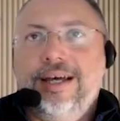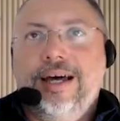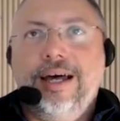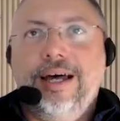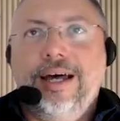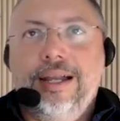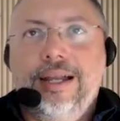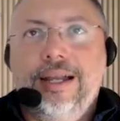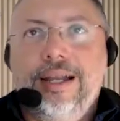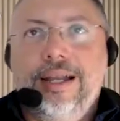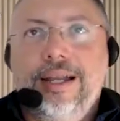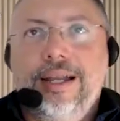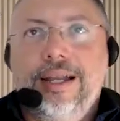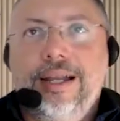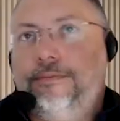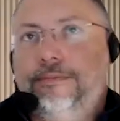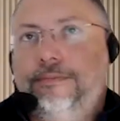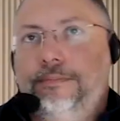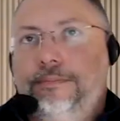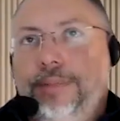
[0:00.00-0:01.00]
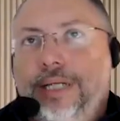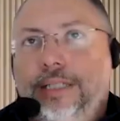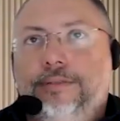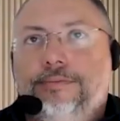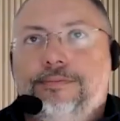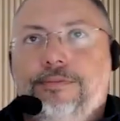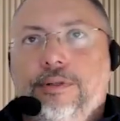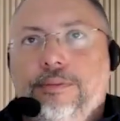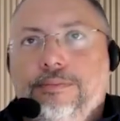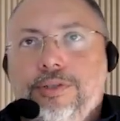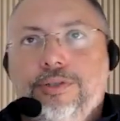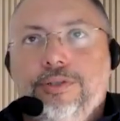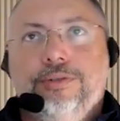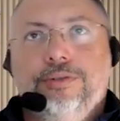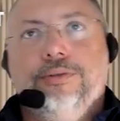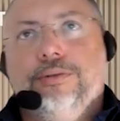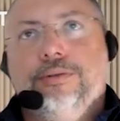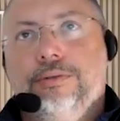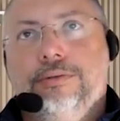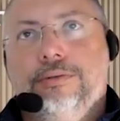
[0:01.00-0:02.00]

a lot of platforms to